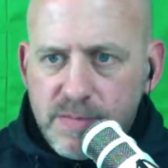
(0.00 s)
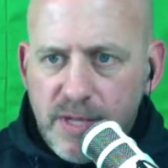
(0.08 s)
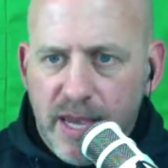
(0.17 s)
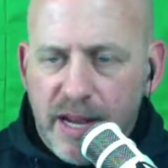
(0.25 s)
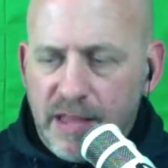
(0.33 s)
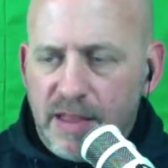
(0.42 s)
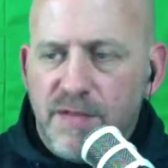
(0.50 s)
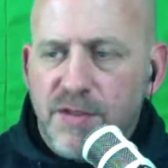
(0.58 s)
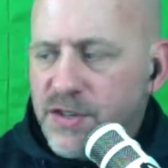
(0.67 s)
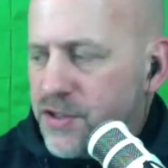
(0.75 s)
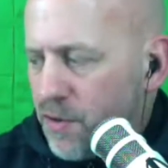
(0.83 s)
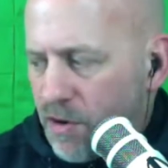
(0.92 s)
I love the
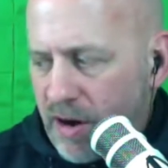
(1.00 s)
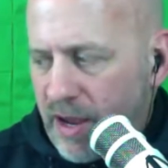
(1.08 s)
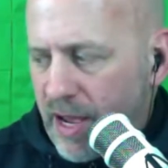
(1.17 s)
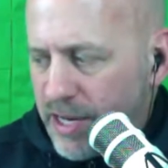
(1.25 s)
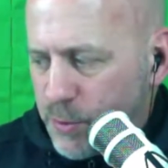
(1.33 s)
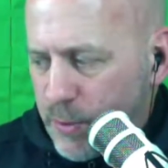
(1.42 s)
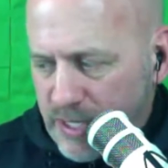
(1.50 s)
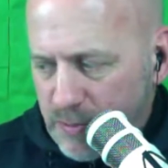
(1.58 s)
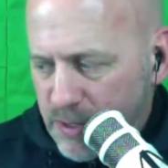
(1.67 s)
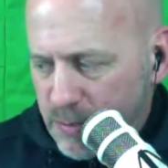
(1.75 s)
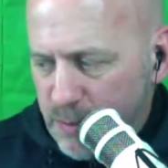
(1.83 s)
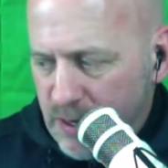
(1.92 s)
story. I just picked up
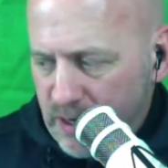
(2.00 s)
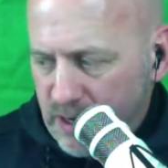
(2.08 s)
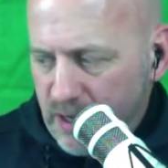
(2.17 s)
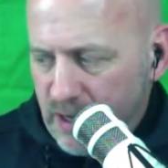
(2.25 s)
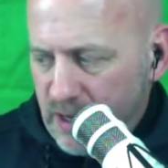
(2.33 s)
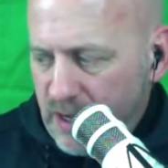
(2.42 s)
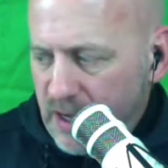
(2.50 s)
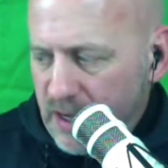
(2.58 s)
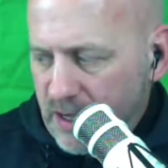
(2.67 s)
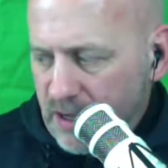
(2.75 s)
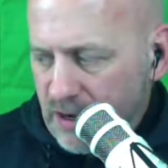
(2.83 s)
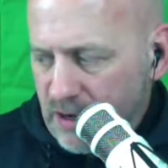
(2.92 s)
this book
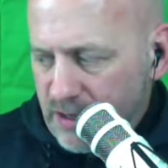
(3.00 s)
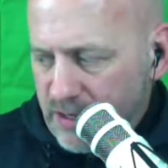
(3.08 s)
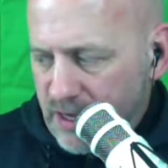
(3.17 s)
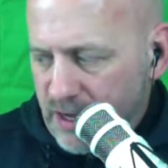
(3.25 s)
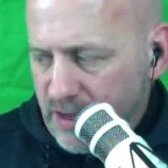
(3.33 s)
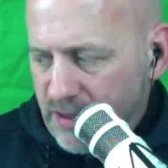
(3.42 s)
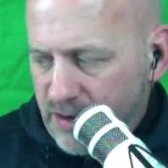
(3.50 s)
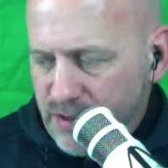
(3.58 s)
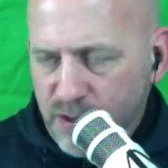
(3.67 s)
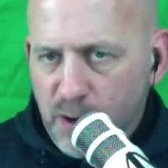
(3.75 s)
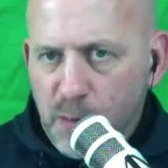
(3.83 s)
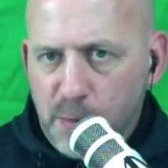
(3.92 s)
called There's
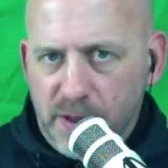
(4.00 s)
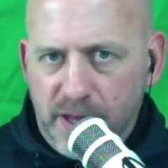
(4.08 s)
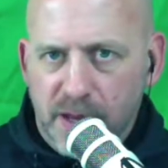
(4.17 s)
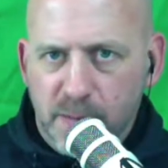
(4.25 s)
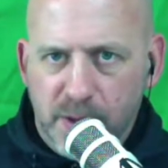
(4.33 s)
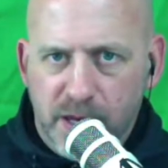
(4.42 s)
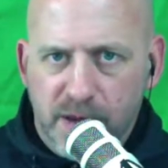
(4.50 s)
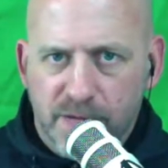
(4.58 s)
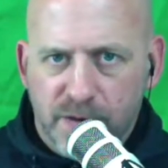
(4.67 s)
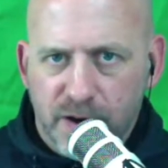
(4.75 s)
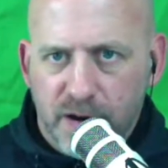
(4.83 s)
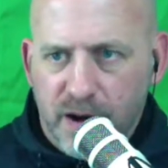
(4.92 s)
No Plan B
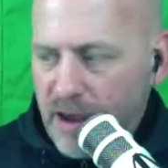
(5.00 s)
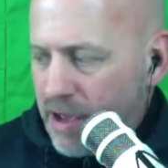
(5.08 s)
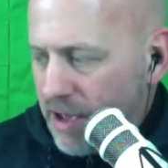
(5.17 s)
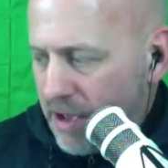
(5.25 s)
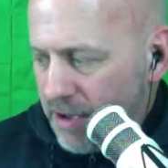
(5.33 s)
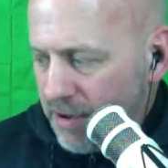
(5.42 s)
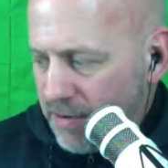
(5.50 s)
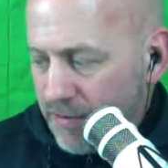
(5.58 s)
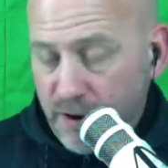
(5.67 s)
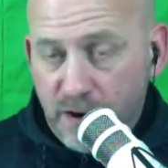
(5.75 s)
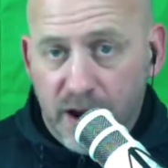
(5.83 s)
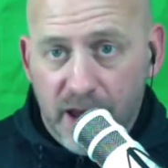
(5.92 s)
for your
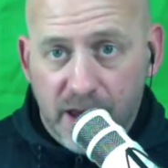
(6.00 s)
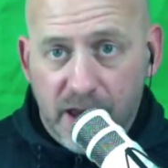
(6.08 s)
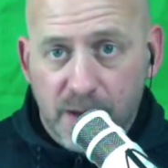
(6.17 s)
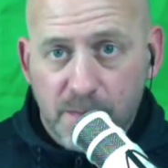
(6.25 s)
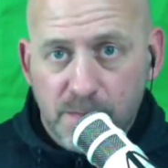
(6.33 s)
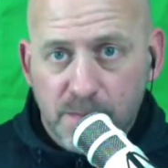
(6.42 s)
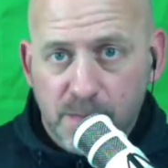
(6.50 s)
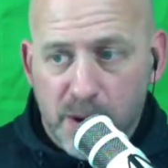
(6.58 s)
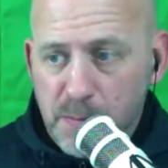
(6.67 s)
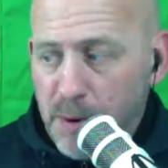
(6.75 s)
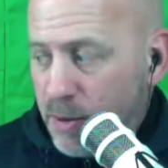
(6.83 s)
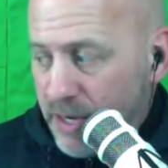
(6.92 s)
A Game by
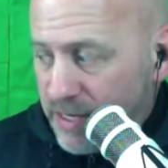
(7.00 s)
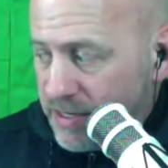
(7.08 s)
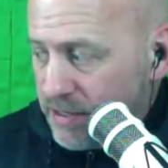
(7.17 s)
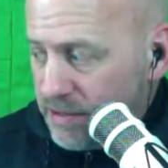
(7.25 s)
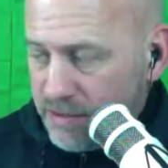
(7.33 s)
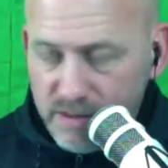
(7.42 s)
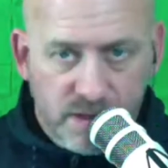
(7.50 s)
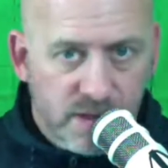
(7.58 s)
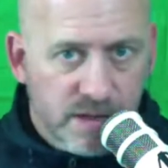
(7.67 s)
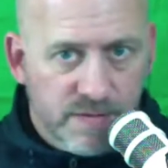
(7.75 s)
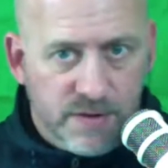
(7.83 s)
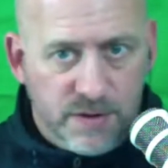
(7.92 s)
Bo Eason.
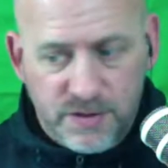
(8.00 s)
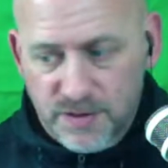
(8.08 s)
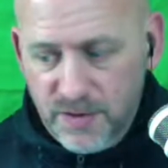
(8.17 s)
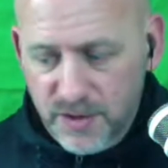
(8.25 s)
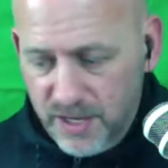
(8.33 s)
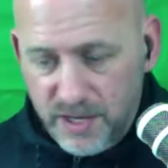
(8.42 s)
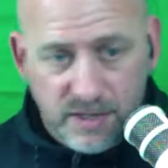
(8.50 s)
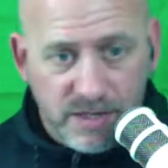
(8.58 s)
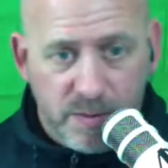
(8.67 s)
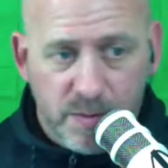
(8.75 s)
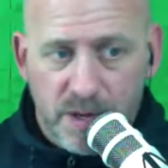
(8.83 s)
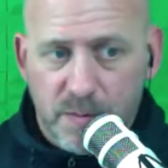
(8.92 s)
For those of you that can
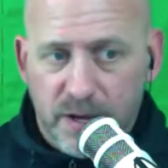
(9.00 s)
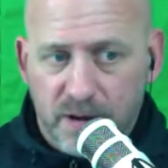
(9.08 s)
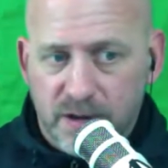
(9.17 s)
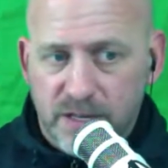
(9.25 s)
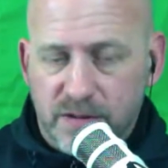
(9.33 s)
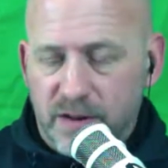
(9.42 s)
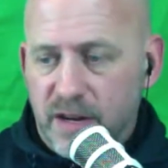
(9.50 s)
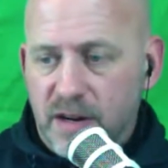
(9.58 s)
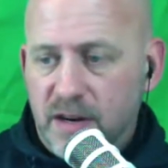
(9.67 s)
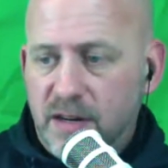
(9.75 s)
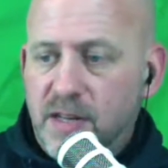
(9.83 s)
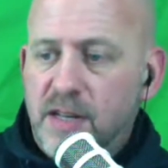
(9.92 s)
see me on my green screen
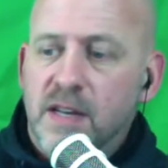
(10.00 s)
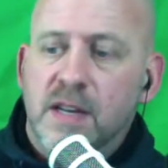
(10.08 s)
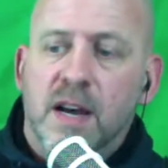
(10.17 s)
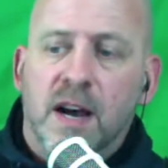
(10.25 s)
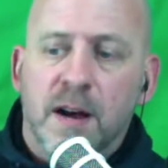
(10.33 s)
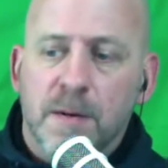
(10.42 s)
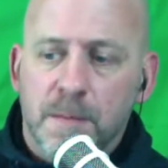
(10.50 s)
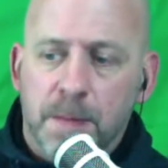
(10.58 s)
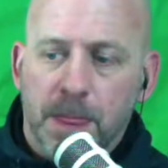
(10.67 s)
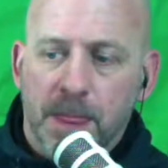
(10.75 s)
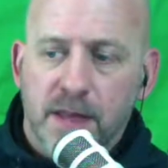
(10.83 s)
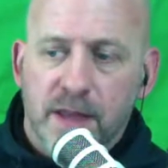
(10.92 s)
here,
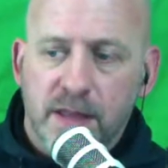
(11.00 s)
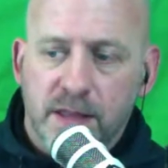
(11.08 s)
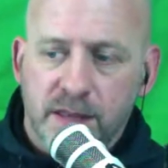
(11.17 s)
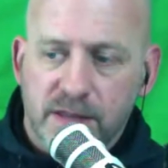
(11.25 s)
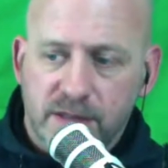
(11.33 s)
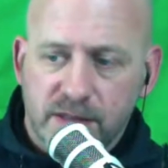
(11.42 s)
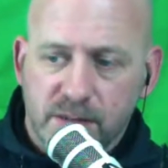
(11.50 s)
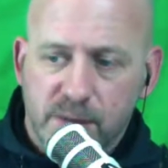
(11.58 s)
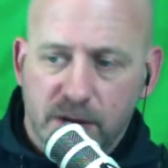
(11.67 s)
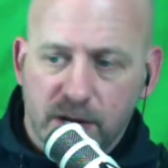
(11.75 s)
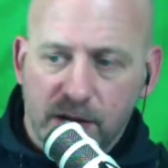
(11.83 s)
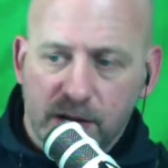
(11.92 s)
this is the
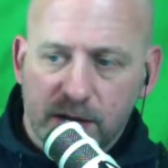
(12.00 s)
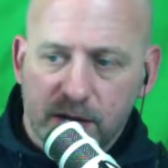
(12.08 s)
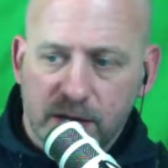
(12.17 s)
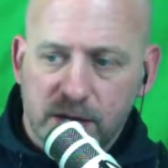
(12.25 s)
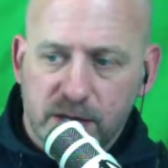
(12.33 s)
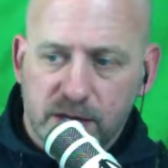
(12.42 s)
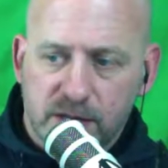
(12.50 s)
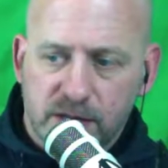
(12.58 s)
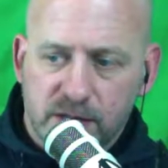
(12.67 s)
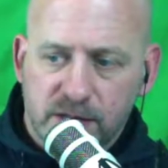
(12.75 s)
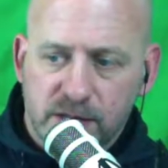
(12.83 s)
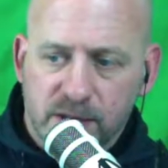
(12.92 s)
book.
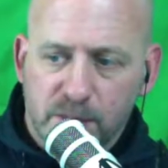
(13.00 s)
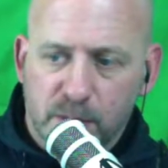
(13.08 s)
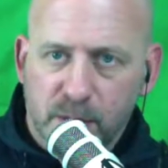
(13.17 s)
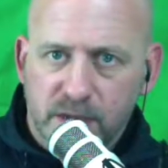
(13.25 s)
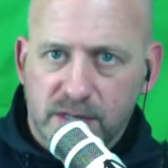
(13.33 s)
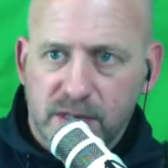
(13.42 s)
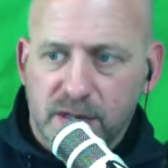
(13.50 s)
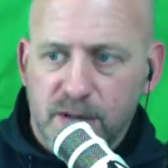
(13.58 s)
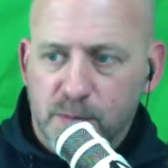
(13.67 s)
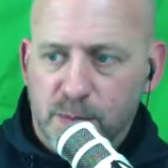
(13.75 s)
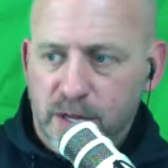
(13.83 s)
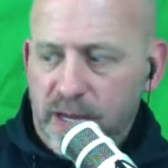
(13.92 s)
It's Bo
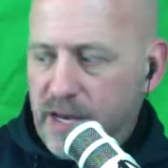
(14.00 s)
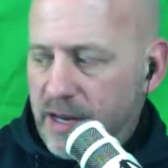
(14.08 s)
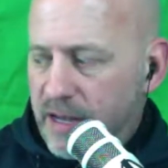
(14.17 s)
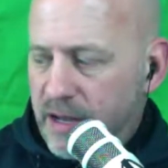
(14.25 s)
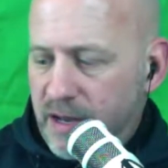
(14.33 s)
Eason played